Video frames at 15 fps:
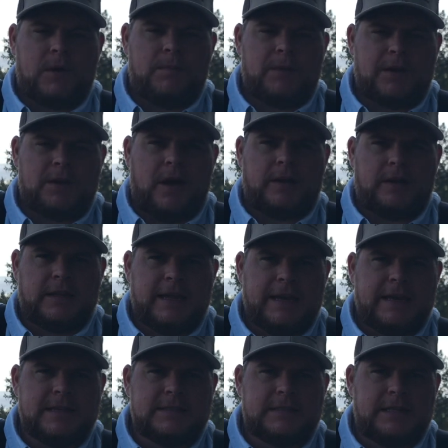McDonald
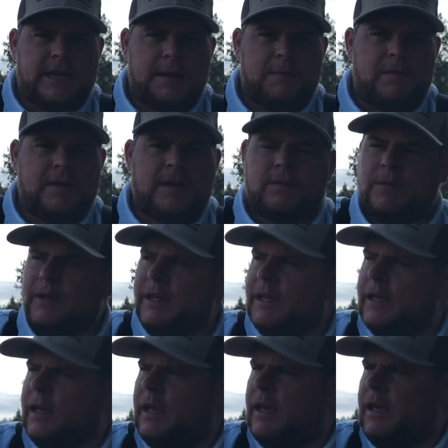Lake is the name of it. We
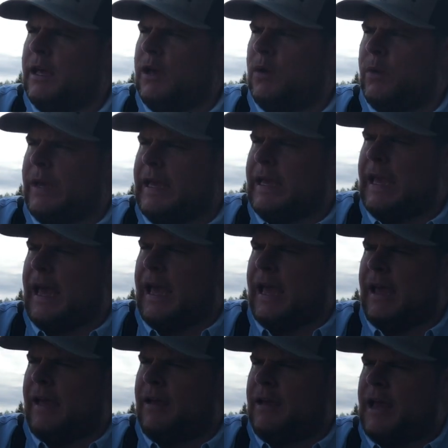
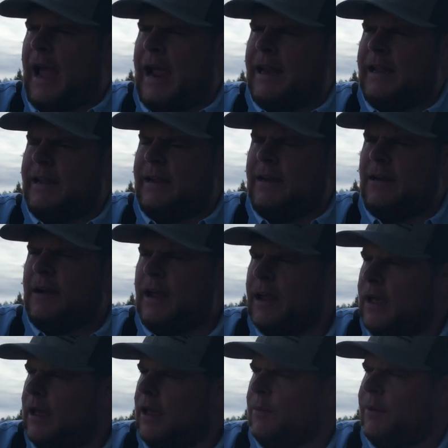guide here.
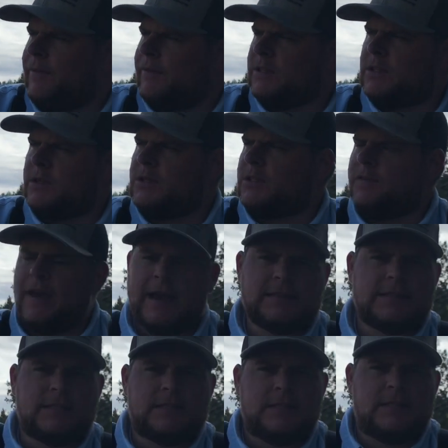We have exclusive access